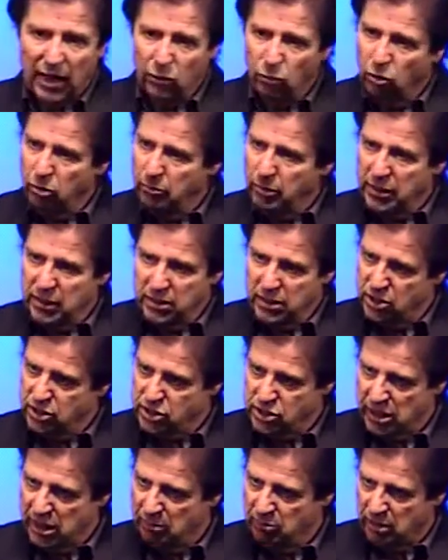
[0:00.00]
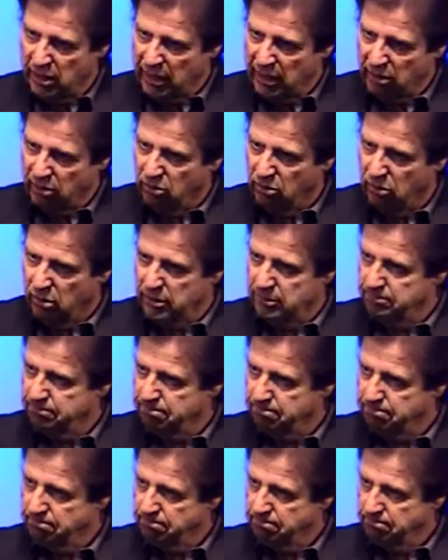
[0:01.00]
don't want to be in the ashamed category.
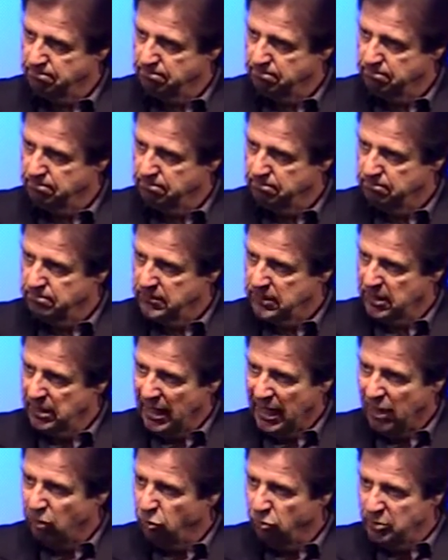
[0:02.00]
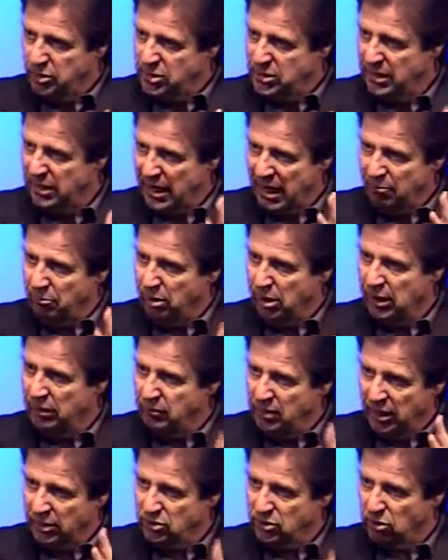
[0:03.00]
I don't want to be saying, I believe
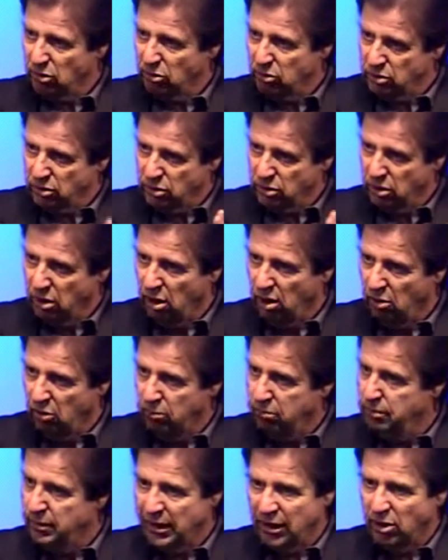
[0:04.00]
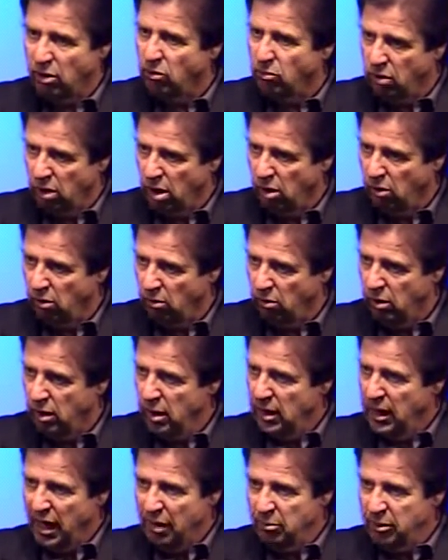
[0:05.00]
God's told us to go, but I don't go.
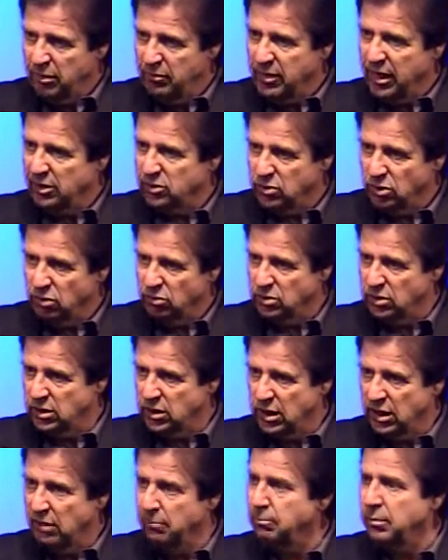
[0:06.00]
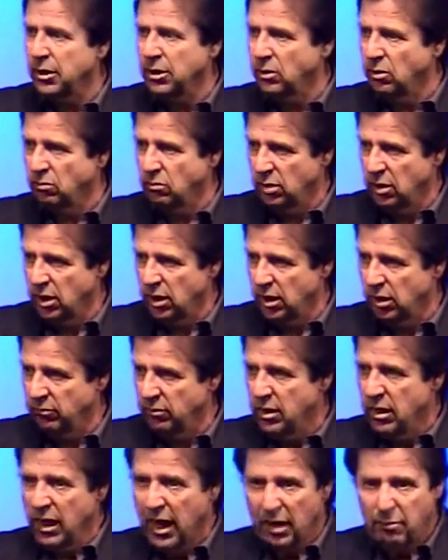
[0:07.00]
I believe God's told us to give, but I don't give.
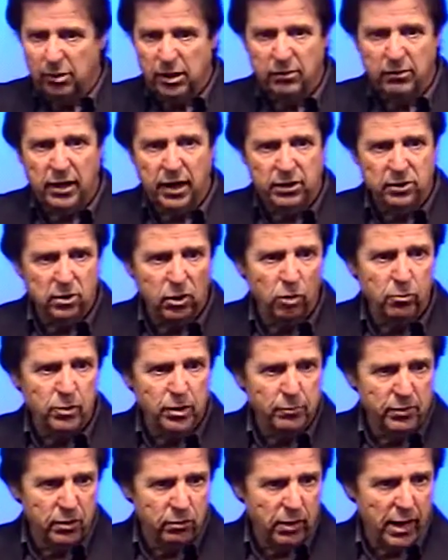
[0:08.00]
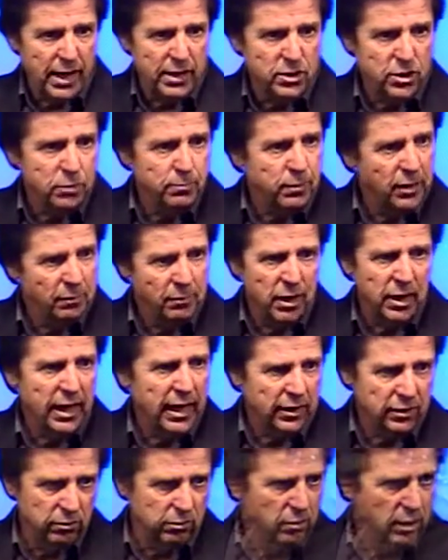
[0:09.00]
I believe God told me to be righteous, but I'm not acting